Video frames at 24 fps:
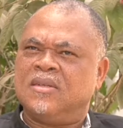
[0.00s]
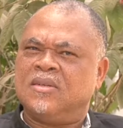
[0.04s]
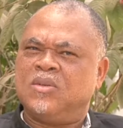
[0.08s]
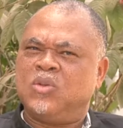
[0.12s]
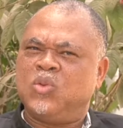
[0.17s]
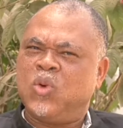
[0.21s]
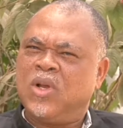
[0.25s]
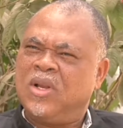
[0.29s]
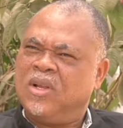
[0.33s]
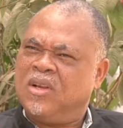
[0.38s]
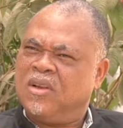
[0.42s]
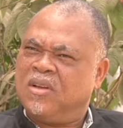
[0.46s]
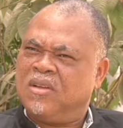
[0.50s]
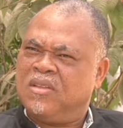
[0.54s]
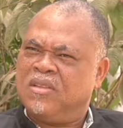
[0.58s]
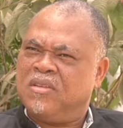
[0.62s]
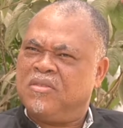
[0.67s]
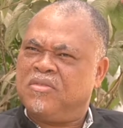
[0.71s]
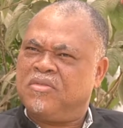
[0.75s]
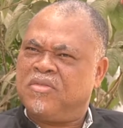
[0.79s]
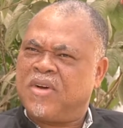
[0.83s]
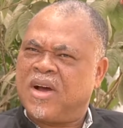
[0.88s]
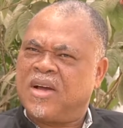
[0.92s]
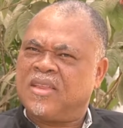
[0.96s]
dwelling on
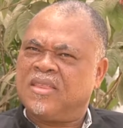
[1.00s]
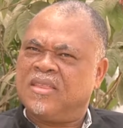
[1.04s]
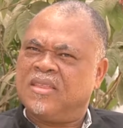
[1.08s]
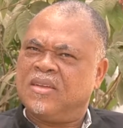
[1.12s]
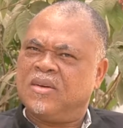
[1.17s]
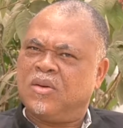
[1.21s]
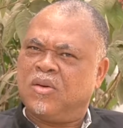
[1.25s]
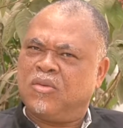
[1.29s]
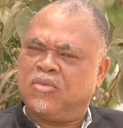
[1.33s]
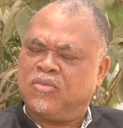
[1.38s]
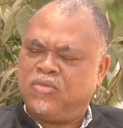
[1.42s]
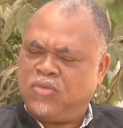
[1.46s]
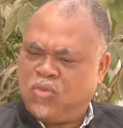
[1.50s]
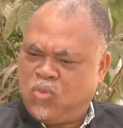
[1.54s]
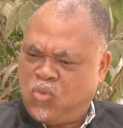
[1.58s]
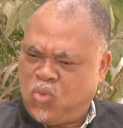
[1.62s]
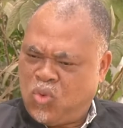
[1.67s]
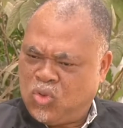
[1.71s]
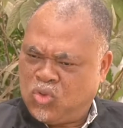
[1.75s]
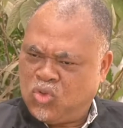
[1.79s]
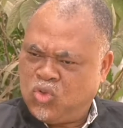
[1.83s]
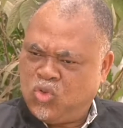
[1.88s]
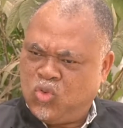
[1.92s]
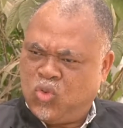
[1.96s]
the fact of
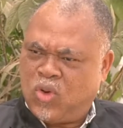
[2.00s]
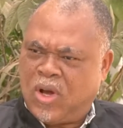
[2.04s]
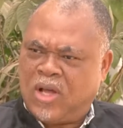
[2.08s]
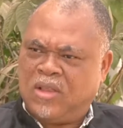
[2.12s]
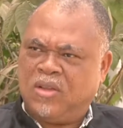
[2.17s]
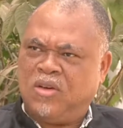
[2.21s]
what you had